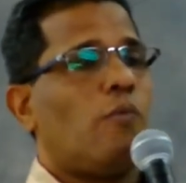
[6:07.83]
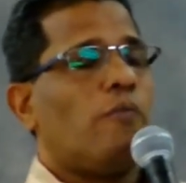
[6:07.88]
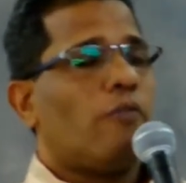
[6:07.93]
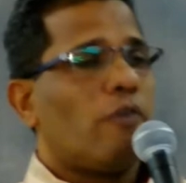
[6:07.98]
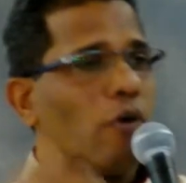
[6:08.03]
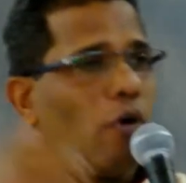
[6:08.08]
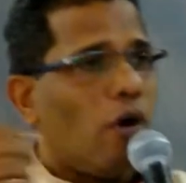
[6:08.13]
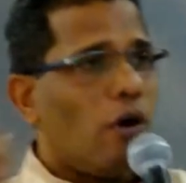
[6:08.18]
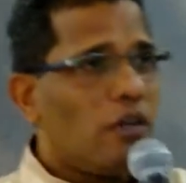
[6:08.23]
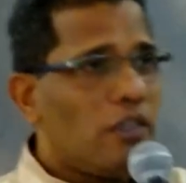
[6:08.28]
for
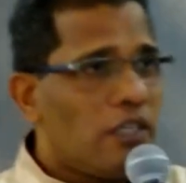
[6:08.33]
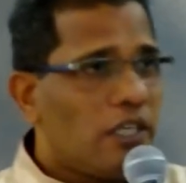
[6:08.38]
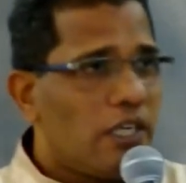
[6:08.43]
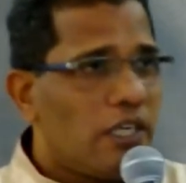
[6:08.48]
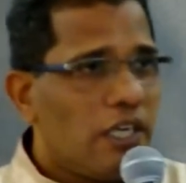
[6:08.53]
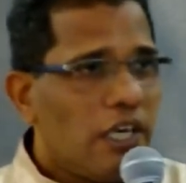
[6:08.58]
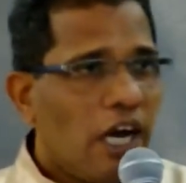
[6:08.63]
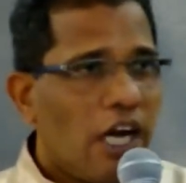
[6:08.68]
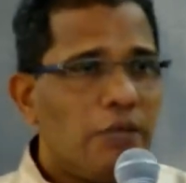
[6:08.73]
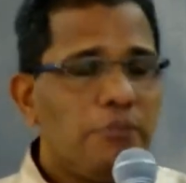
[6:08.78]
all
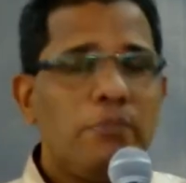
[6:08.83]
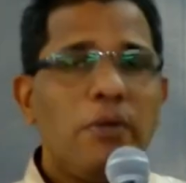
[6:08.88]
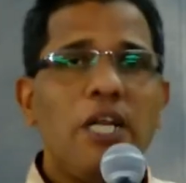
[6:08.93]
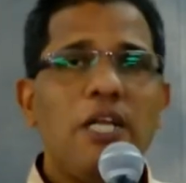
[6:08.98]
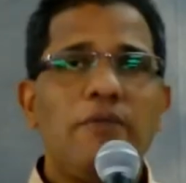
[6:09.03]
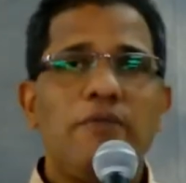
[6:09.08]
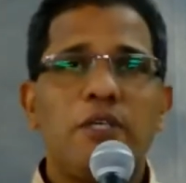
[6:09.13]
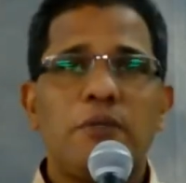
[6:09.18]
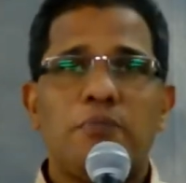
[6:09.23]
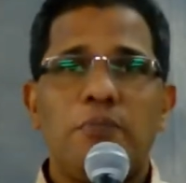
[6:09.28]
the
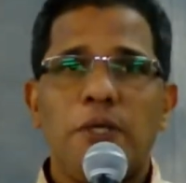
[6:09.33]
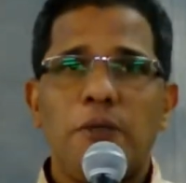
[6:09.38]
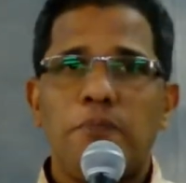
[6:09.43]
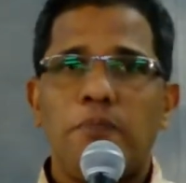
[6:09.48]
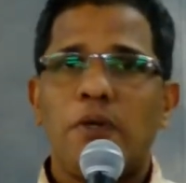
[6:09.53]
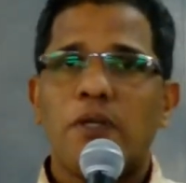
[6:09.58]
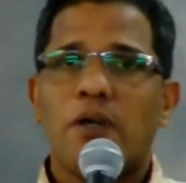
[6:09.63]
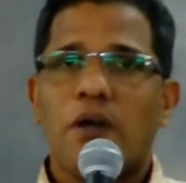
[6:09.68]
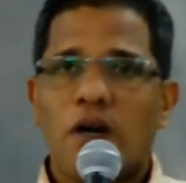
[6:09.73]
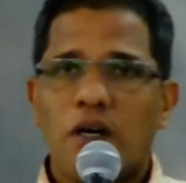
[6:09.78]
unbelieving
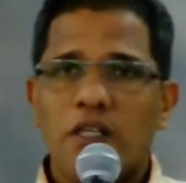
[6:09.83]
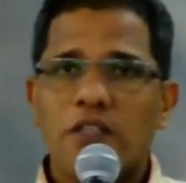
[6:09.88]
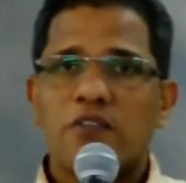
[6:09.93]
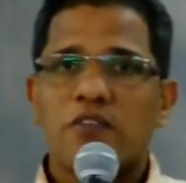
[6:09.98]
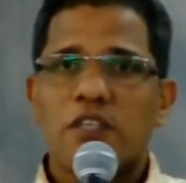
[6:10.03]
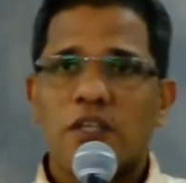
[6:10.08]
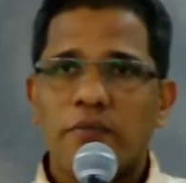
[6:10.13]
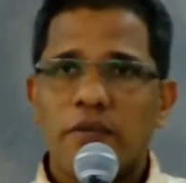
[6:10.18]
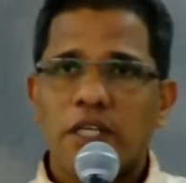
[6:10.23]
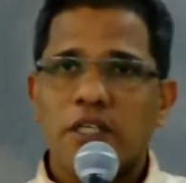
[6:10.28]
people, God is
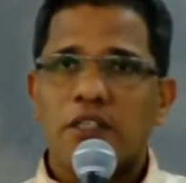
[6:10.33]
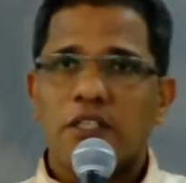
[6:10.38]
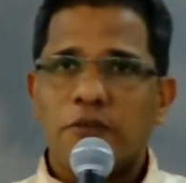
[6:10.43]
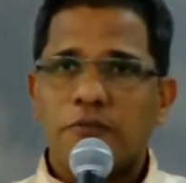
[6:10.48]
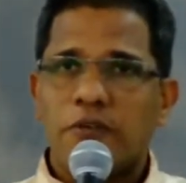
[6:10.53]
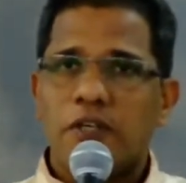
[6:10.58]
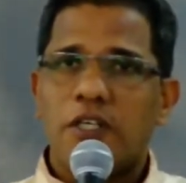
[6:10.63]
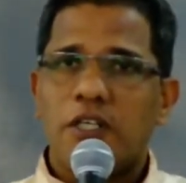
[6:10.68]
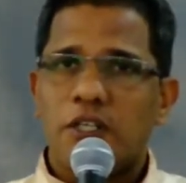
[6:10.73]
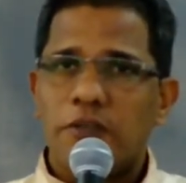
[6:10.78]
giving
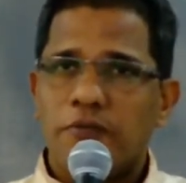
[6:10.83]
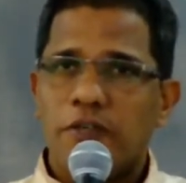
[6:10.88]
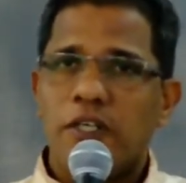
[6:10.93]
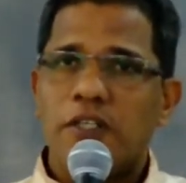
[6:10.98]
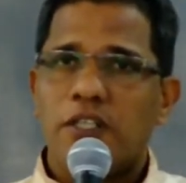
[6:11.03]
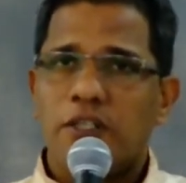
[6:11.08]
different, different,